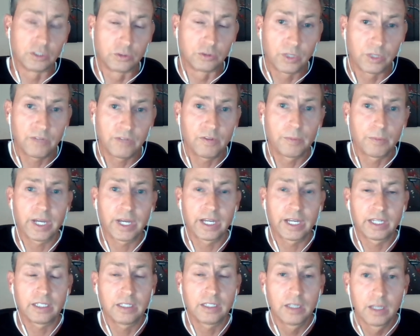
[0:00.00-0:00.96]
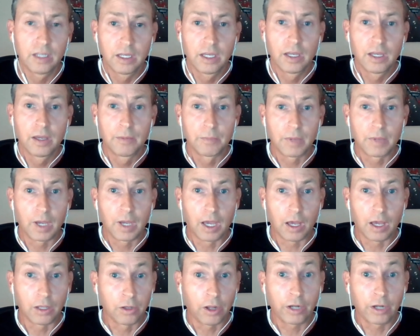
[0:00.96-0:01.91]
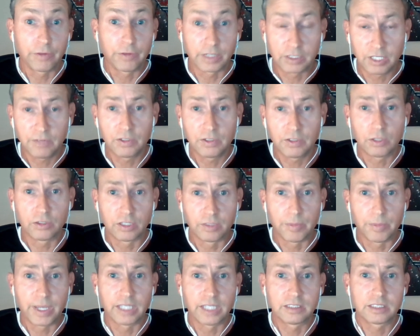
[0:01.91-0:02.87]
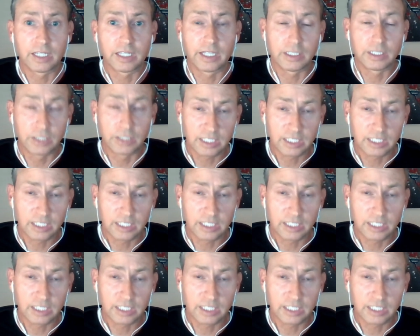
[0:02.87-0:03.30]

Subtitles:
is driven by a lot of activity on the demand side.